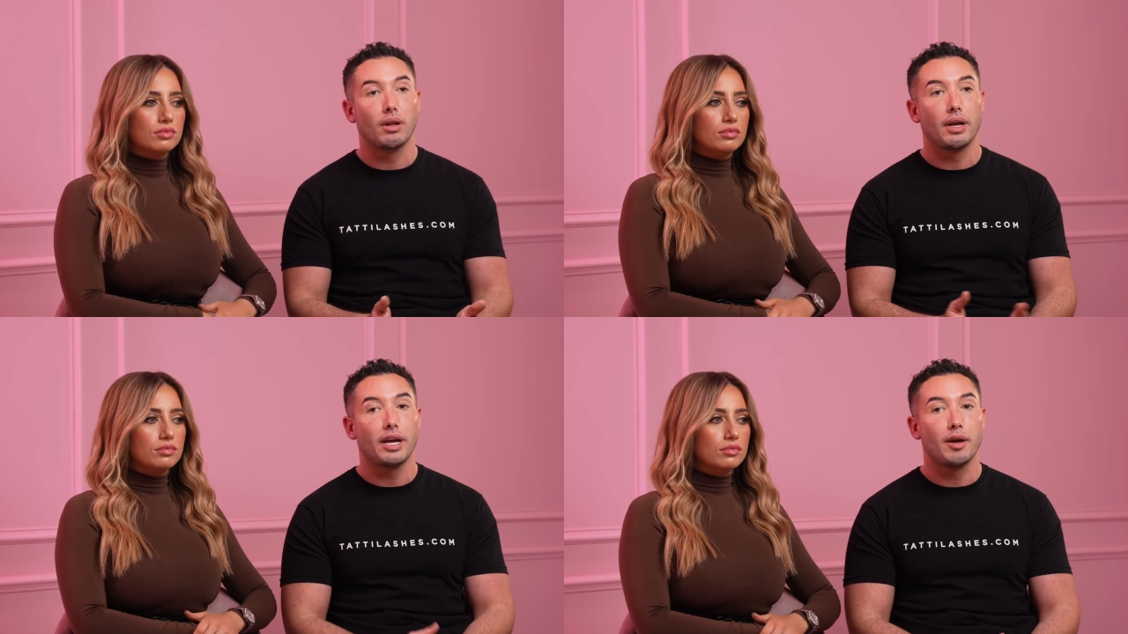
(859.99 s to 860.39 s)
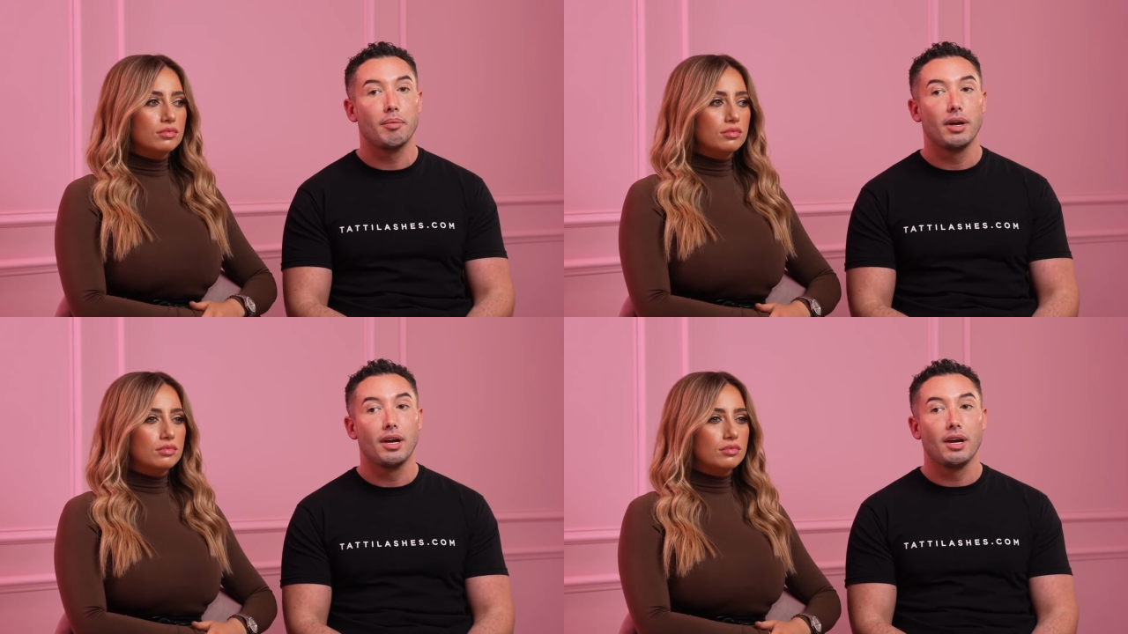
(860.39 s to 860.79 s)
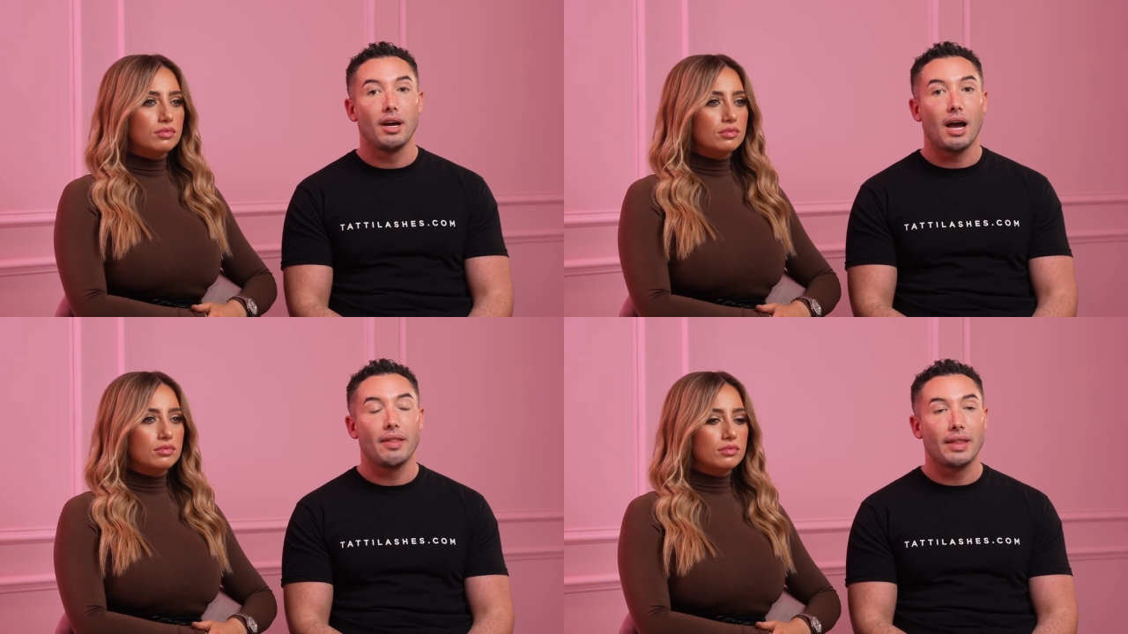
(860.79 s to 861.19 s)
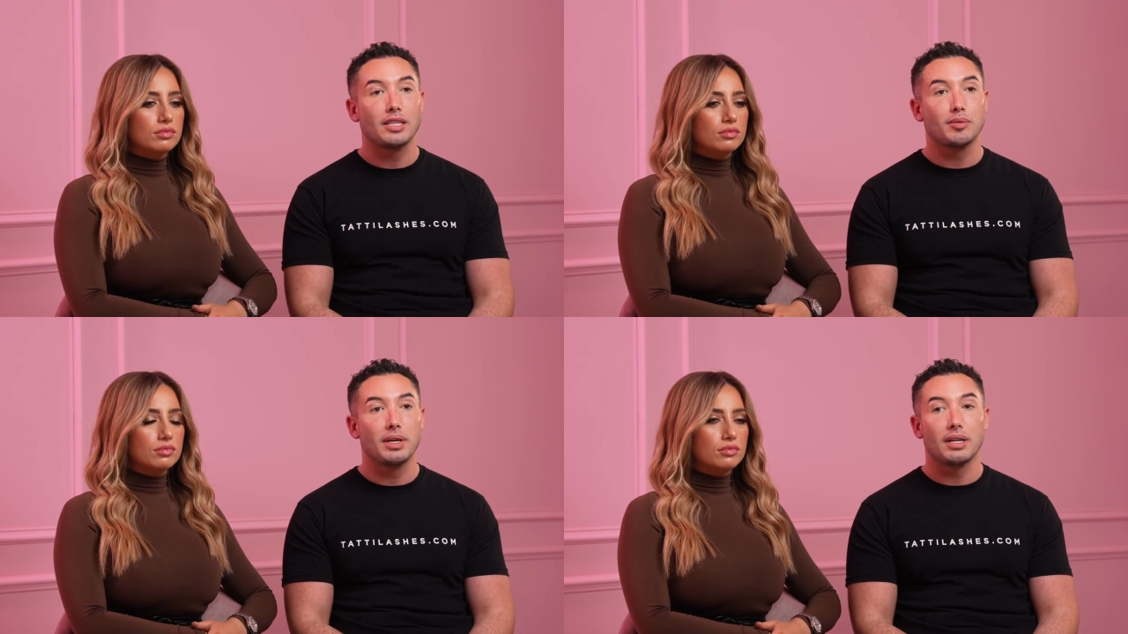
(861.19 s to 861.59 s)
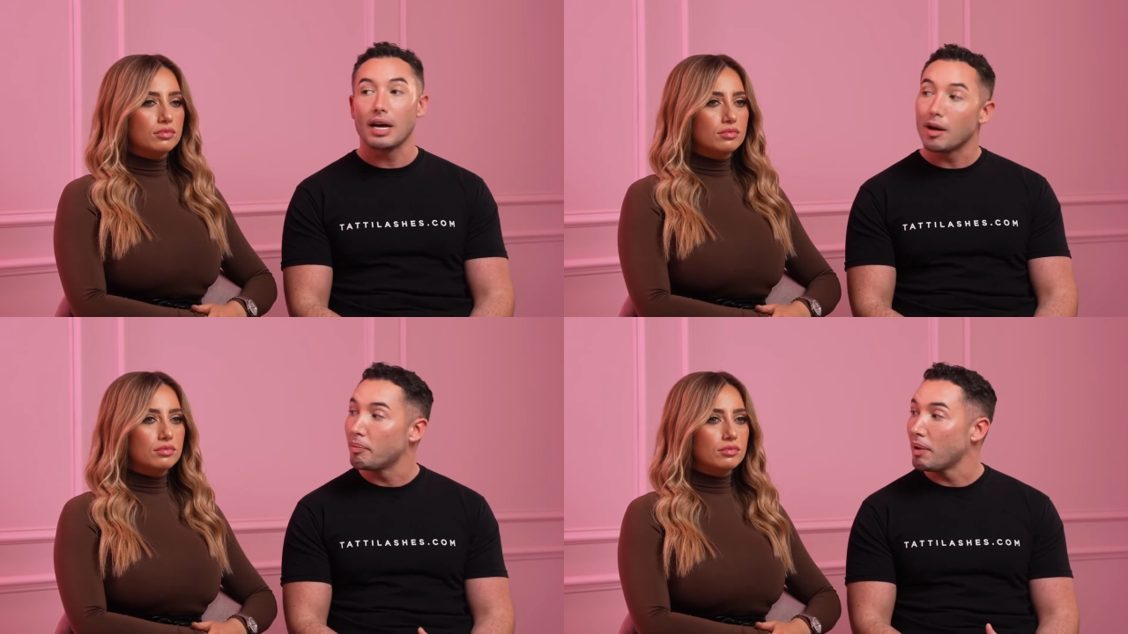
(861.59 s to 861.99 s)
Speaker 1: Um, and that's been
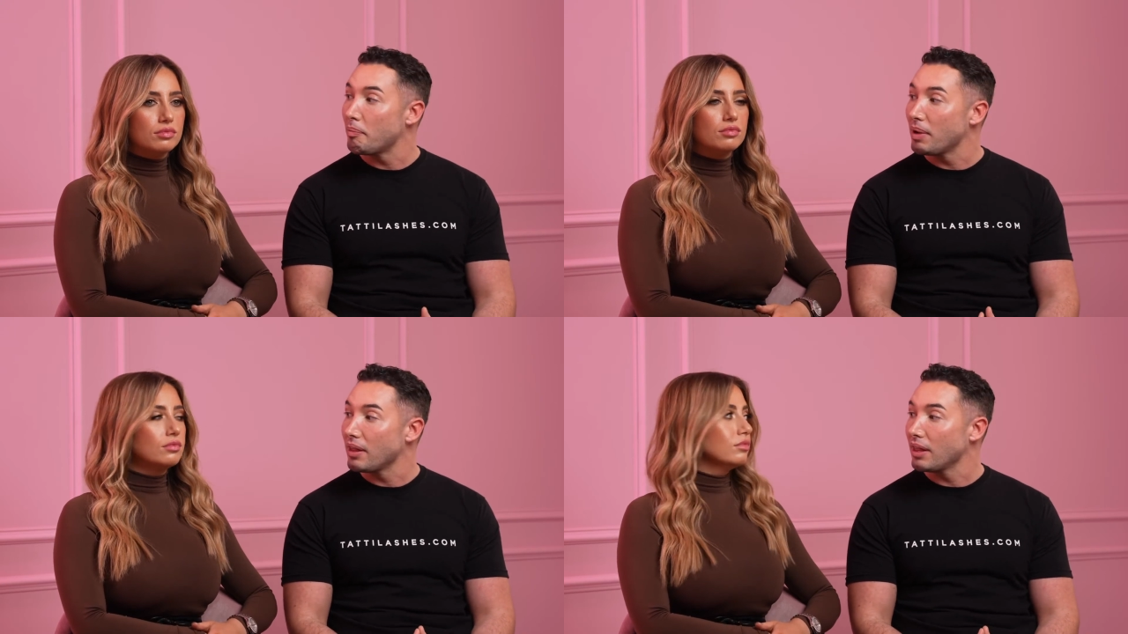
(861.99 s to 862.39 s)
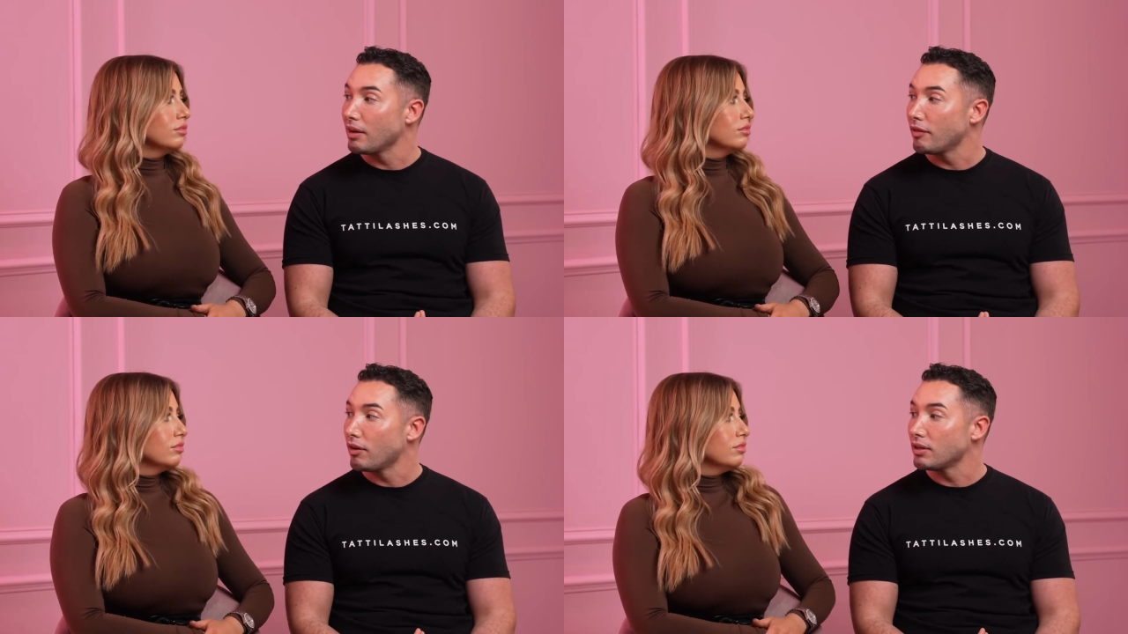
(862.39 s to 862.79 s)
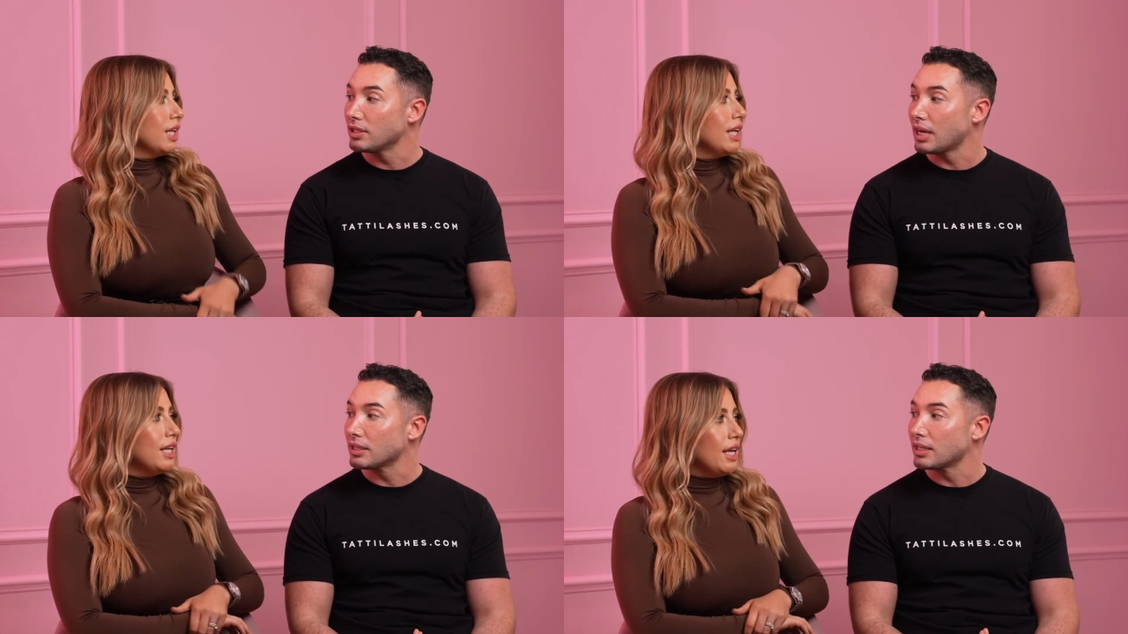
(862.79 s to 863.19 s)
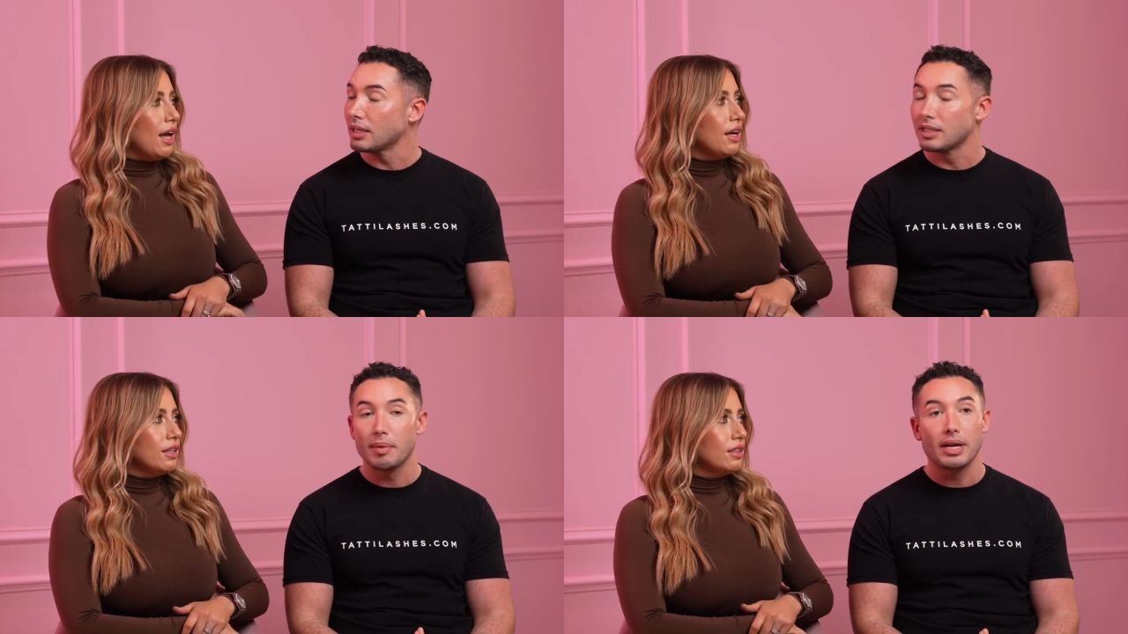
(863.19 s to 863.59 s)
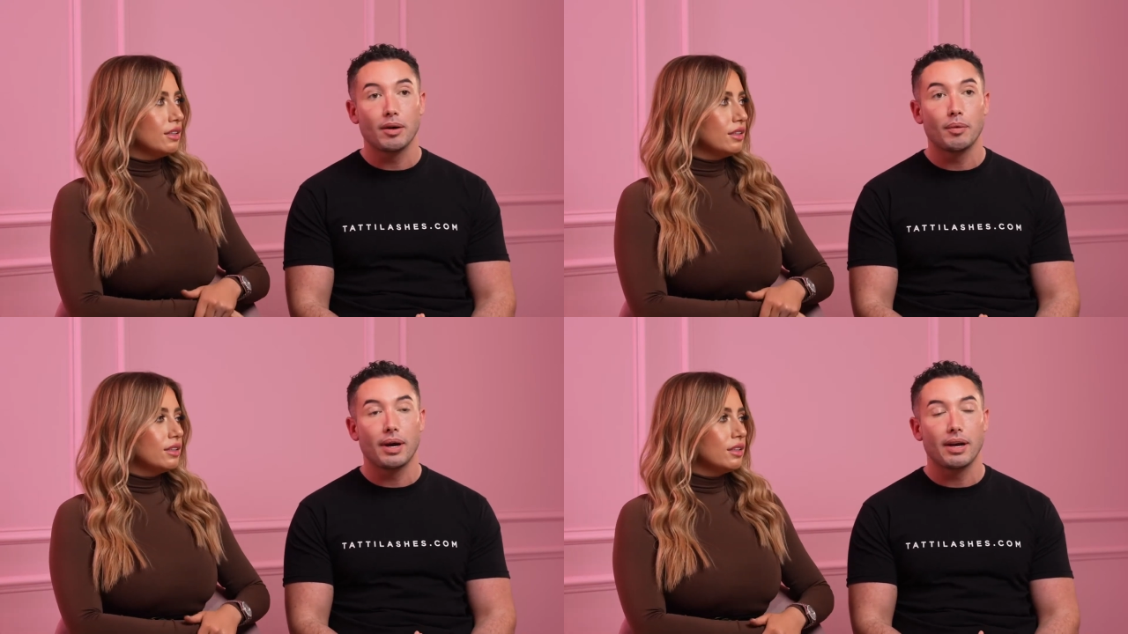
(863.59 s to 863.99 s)
a, a, big thing for us as yeah. to make
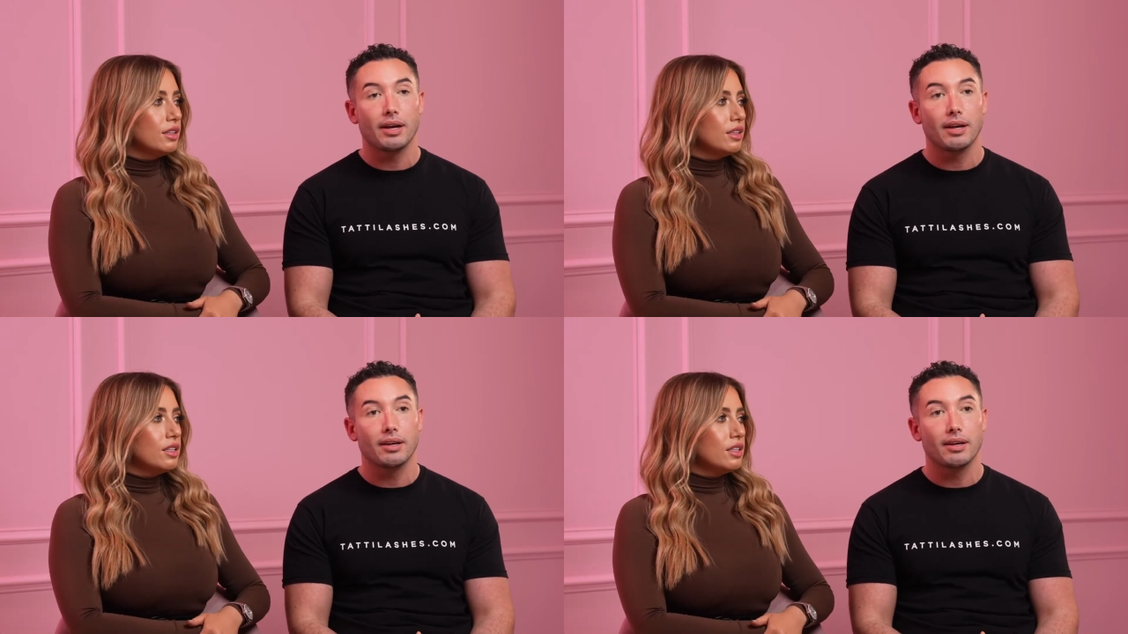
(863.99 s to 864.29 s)
it work.